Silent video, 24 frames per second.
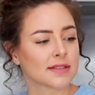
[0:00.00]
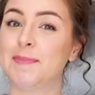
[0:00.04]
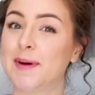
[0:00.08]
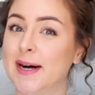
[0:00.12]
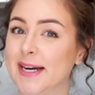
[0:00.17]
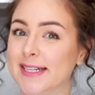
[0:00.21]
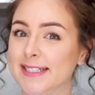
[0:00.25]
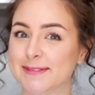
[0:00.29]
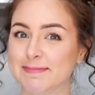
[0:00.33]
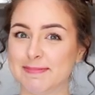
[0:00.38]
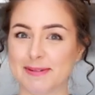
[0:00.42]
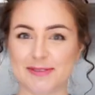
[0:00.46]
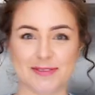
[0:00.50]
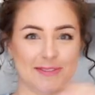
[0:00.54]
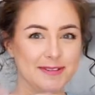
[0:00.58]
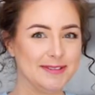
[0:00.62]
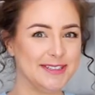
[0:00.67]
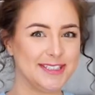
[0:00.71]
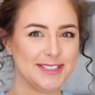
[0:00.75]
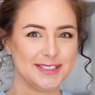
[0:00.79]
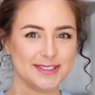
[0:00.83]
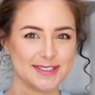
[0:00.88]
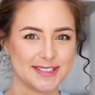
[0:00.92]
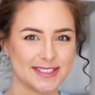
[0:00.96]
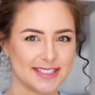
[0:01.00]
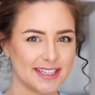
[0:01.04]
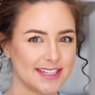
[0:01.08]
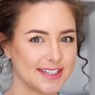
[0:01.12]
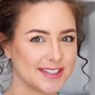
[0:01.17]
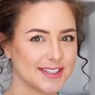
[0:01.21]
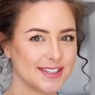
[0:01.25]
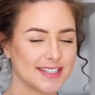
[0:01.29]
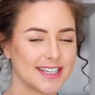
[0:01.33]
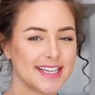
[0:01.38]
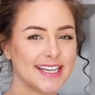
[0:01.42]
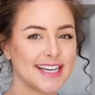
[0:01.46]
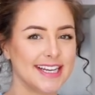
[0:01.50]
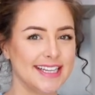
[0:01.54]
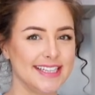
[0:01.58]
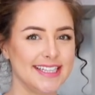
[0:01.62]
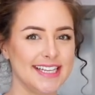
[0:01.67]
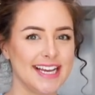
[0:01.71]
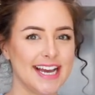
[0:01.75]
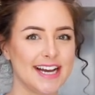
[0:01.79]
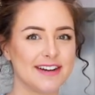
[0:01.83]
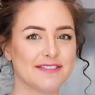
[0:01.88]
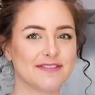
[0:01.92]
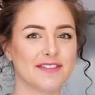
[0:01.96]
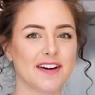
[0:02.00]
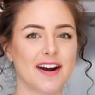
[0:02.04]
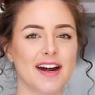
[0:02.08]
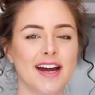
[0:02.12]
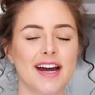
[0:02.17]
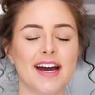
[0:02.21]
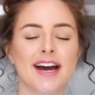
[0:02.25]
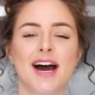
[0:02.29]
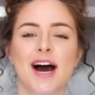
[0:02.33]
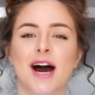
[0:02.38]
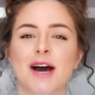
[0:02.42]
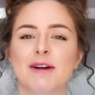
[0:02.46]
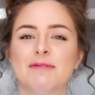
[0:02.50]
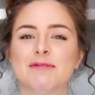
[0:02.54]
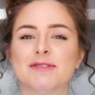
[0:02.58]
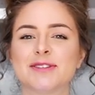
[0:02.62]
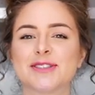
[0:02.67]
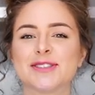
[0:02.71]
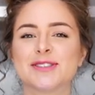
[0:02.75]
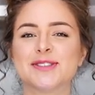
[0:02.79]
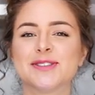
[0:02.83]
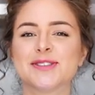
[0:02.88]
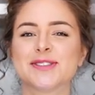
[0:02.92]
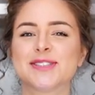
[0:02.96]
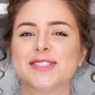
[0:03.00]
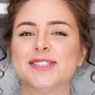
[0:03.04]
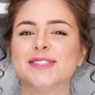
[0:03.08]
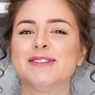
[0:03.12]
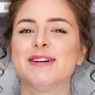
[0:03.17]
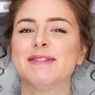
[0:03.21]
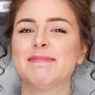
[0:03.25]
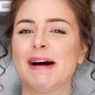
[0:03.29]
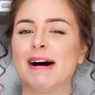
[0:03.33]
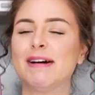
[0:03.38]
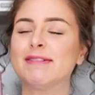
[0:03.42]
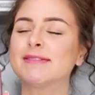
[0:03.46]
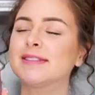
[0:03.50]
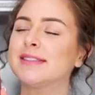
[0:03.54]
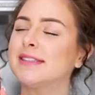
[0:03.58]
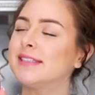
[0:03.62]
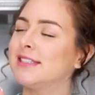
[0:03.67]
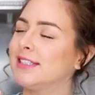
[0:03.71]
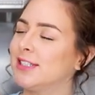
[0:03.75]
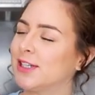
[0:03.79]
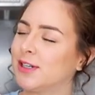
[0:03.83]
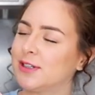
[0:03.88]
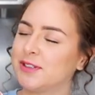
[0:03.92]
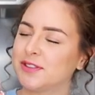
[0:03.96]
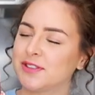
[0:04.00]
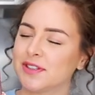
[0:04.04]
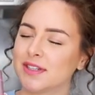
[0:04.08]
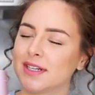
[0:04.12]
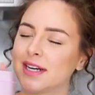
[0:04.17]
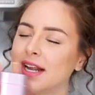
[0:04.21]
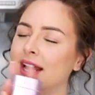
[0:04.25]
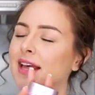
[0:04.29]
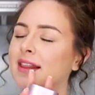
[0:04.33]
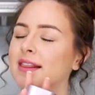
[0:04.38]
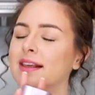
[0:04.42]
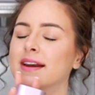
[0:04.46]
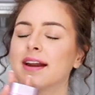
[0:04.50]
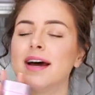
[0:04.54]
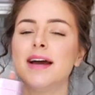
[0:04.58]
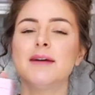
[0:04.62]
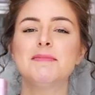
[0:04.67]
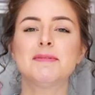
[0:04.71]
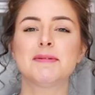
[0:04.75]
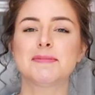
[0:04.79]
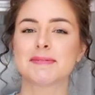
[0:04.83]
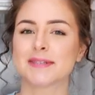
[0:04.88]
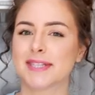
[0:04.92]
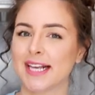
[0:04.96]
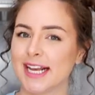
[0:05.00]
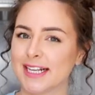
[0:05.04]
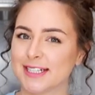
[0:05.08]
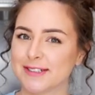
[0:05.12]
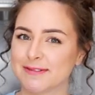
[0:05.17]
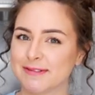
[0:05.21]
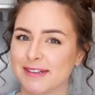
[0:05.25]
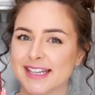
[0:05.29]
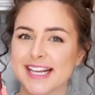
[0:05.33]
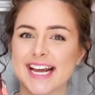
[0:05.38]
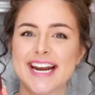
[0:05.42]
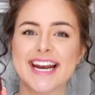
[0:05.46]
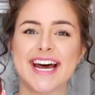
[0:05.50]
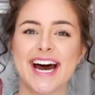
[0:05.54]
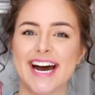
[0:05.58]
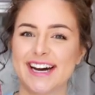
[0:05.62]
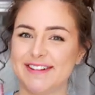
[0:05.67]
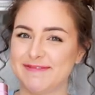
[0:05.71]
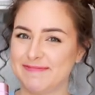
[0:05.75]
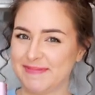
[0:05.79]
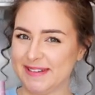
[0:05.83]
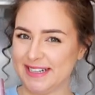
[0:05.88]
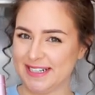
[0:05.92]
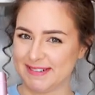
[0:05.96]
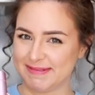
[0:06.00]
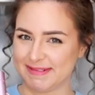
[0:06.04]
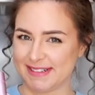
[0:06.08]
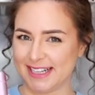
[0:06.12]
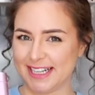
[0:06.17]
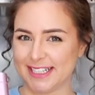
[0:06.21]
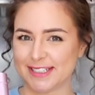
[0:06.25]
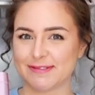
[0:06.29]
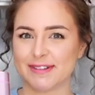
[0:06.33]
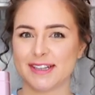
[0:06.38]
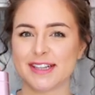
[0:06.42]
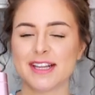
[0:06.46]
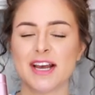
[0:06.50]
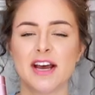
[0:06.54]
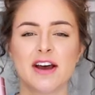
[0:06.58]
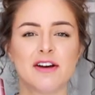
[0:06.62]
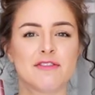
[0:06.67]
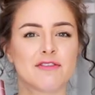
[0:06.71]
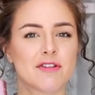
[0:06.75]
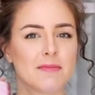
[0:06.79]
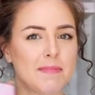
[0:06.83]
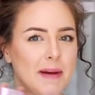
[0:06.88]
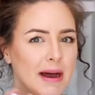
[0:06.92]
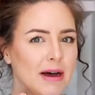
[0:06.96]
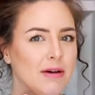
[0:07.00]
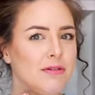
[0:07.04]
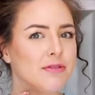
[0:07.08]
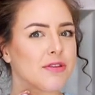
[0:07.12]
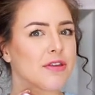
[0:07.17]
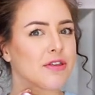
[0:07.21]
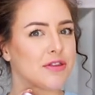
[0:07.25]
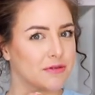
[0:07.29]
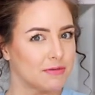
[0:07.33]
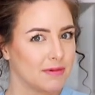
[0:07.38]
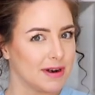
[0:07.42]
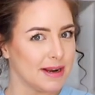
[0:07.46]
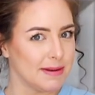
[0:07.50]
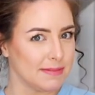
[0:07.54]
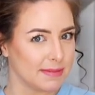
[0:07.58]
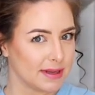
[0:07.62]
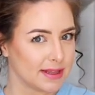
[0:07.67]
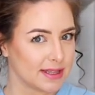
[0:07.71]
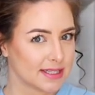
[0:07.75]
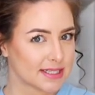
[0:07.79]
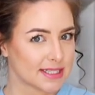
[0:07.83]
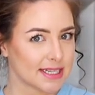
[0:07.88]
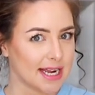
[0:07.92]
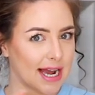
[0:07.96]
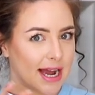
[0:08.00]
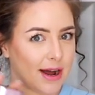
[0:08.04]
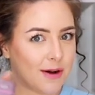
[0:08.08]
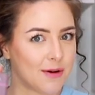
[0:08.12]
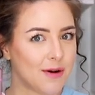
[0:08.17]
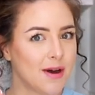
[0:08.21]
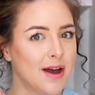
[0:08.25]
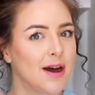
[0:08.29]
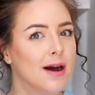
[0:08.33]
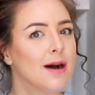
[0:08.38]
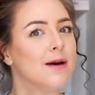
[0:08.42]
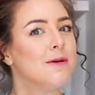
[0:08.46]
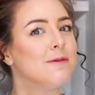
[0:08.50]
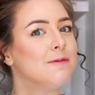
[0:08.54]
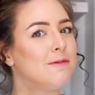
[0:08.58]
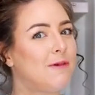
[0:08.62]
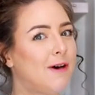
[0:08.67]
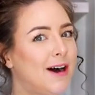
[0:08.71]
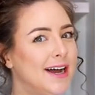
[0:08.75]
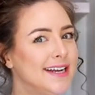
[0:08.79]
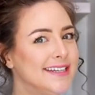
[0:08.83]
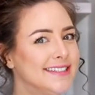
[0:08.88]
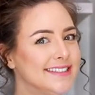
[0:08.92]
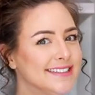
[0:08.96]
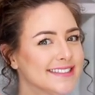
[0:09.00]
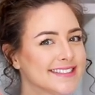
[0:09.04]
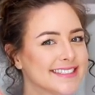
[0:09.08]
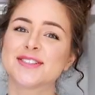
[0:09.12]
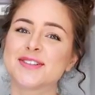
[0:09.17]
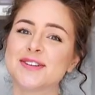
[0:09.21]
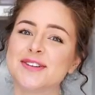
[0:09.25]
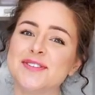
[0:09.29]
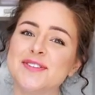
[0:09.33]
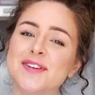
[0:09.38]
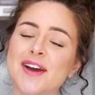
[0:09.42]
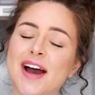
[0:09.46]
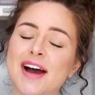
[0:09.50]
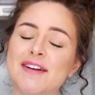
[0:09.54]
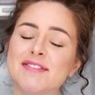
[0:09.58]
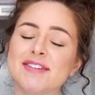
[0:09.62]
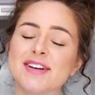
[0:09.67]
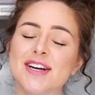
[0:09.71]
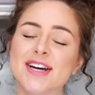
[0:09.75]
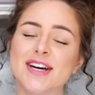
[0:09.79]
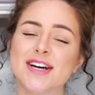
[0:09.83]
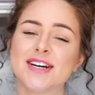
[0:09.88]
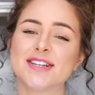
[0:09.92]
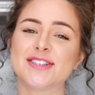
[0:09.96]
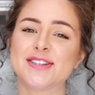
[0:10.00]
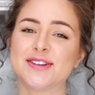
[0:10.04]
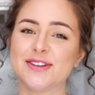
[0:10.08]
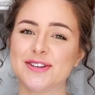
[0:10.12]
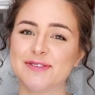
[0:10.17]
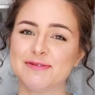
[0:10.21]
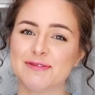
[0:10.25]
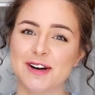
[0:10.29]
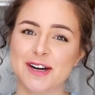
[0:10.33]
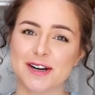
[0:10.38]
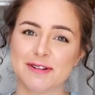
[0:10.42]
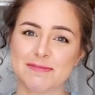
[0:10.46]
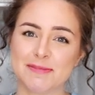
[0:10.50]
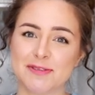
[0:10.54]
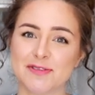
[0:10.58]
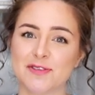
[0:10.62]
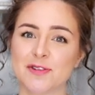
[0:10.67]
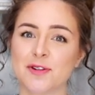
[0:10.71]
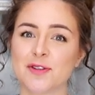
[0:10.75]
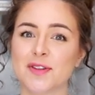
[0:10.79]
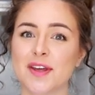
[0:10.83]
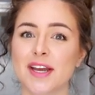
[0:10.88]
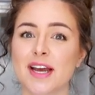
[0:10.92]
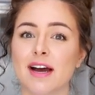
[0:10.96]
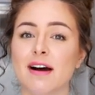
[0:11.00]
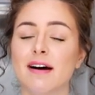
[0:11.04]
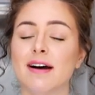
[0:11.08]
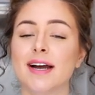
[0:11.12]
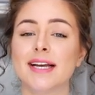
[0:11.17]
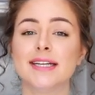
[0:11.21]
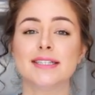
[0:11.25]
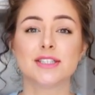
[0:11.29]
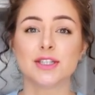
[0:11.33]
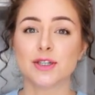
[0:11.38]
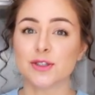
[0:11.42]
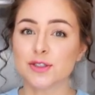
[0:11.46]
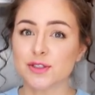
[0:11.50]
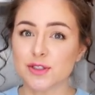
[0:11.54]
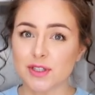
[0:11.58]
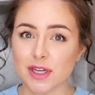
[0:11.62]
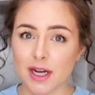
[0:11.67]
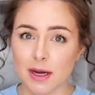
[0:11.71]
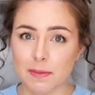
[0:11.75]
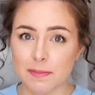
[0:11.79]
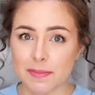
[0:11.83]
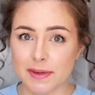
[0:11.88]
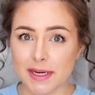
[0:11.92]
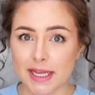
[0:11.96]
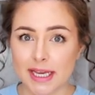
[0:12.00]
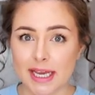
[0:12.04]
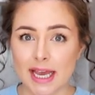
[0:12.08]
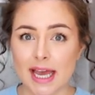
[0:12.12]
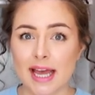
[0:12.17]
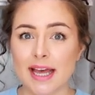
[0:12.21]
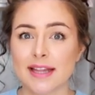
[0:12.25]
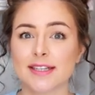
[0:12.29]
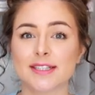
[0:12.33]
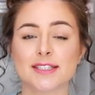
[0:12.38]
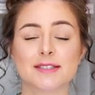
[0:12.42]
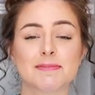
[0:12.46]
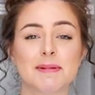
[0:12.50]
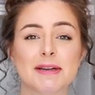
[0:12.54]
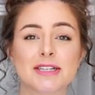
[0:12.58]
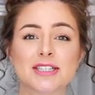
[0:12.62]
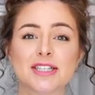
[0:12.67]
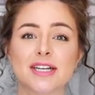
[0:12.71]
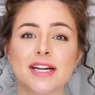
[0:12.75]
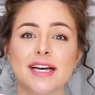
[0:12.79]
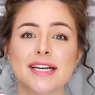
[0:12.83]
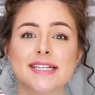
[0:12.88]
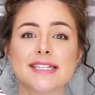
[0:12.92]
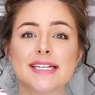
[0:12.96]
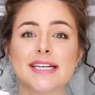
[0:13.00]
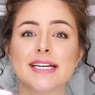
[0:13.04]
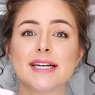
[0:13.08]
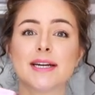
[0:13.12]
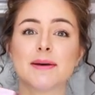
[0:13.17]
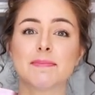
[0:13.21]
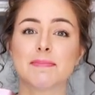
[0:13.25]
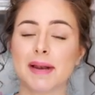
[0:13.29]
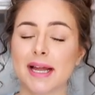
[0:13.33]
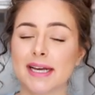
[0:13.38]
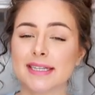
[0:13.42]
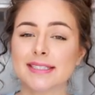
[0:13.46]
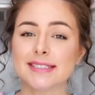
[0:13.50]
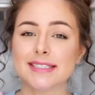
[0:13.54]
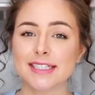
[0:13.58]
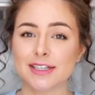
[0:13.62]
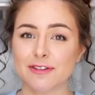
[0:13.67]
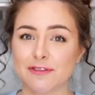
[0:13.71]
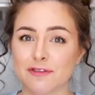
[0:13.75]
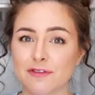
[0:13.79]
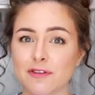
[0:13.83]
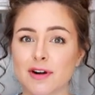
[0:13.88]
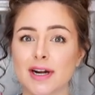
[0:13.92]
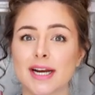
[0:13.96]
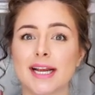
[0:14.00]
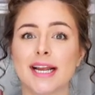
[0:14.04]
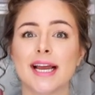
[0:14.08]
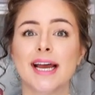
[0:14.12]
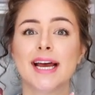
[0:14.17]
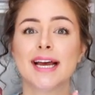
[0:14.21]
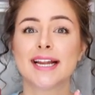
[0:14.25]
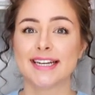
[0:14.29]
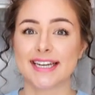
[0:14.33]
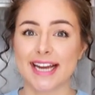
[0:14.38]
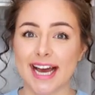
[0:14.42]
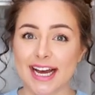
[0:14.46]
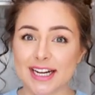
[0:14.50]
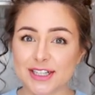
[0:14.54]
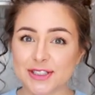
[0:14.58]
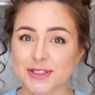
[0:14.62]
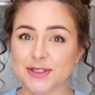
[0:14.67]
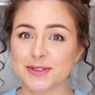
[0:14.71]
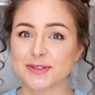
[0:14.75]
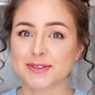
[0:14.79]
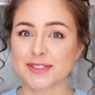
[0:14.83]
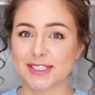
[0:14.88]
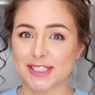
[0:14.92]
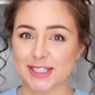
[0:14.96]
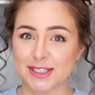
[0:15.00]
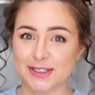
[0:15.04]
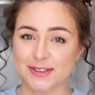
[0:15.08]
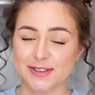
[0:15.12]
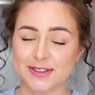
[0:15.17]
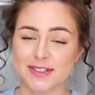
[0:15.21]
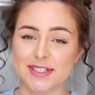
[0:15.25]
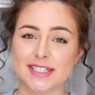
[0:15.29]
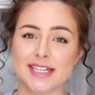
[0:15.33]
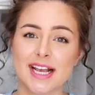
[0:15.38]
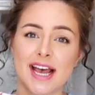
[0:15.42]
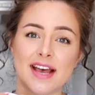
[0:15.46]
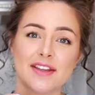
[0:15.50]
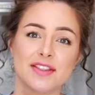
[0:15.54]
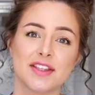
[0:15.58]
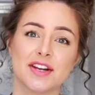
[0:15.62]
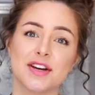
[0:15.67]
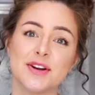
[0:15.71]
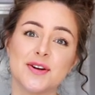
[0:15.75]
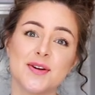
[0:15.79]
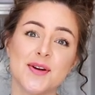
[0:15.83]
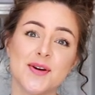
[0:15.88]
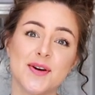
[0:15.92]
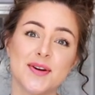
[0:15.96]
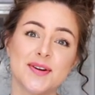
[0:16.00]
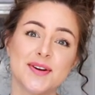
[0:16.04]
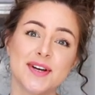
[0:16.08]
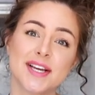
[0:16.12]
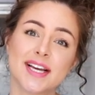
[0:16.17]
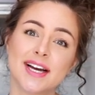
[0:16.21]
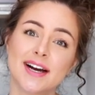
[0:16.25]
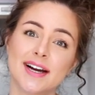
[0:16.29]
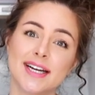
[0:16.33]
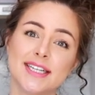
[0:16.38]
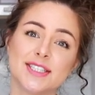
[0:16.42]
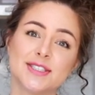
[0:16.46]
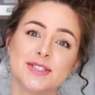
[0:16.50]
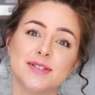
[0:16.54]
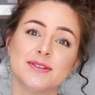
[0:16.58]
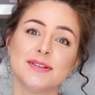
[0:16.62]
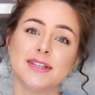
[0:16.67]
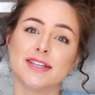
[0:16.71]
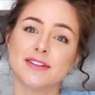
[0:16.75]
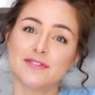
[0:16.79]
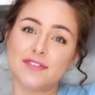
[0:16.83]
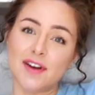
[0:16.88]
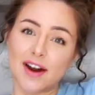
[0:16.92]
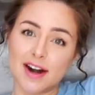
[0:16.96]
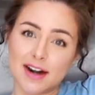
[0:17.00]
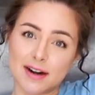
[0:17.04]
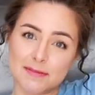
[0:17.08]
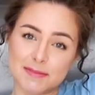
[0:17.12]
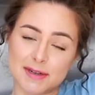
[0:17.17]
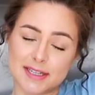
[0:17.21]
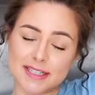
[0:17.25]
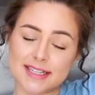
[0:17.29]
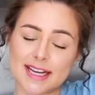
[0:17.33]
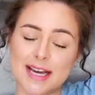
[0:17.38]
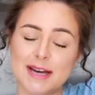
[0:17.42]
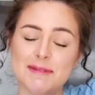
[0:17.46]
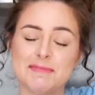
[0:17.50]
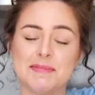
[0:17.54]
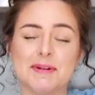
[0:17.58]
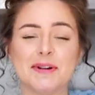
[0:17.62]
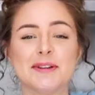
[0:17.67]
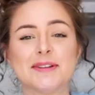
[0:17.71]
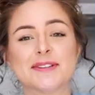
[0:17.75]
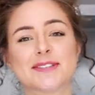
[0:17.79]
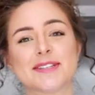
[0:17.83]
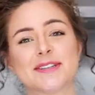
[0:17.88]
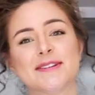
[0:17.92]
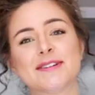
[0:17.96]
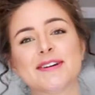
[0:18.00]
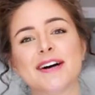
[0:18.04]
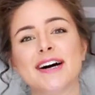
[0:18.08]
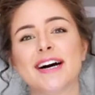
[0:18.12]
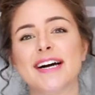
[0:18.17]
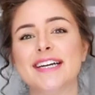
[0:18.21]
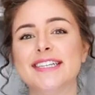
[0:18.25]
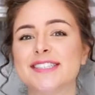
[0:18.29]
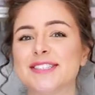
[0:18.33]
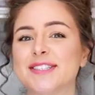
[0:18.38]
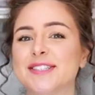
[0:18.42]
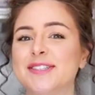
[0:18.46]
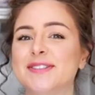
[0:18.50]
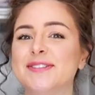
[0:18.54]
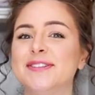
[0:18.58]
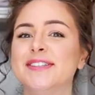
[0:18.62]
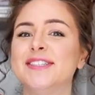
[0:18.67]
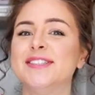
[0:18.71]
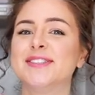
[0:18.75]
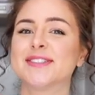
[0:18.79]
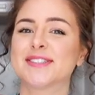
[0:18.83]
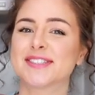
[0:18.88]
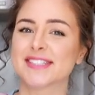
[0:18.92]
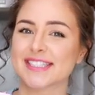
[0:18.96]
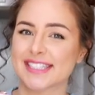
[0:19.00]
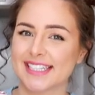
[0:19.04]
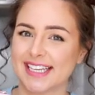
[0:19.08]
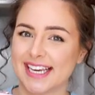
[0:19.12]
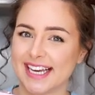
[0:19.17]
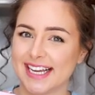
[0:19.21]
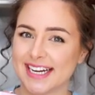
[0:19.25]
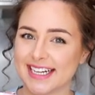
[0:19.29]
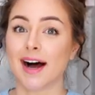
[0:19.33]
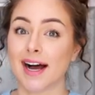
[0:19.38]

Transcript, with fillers: But before we do start cooking in the air fryer, I want to talk to you about the deodorant that I'm obsessed with and have been obsessed with for about three months now, Wild. So if you haven't heard of Wild before, they are a deodorant company that specialise in plastic-free, natural deodorants that are not only kind to the environment, but also kind to your skin.